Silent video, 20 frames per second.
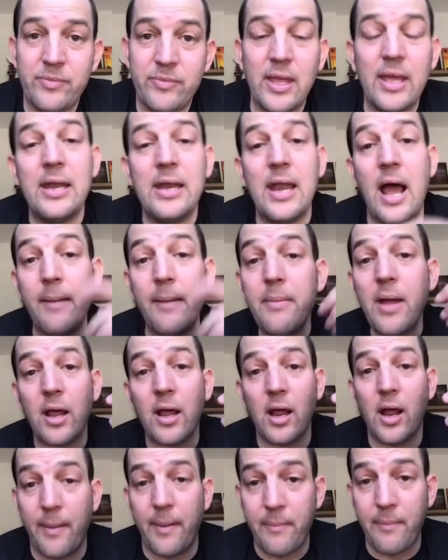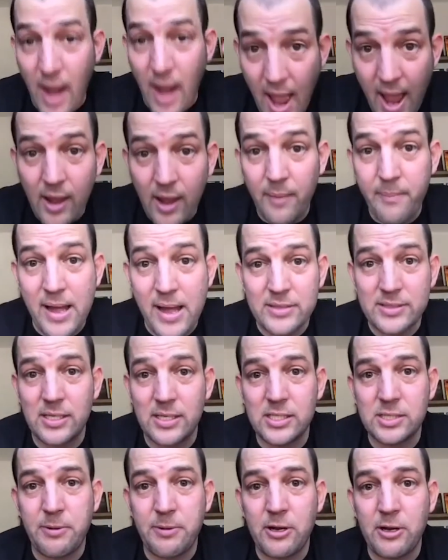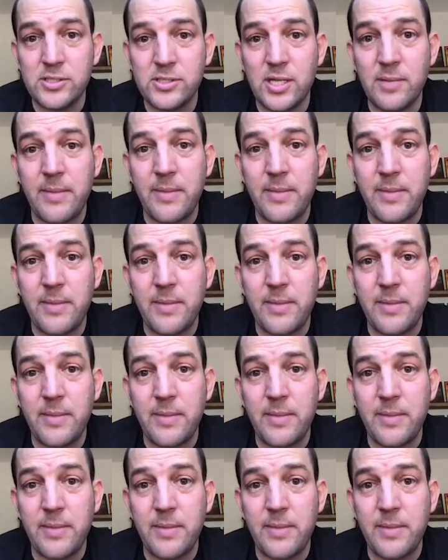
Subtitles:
And I'm not about to disparage them.